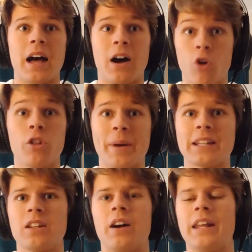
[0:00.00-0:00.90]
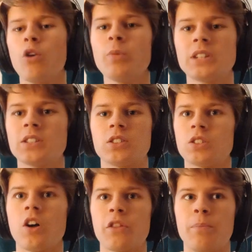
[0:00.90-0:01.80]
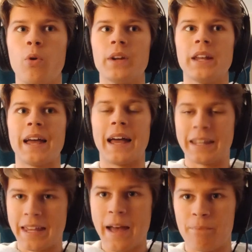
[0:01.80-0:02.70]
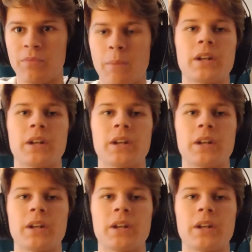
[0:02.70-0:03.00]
on the baseline, he almost has to start the point again,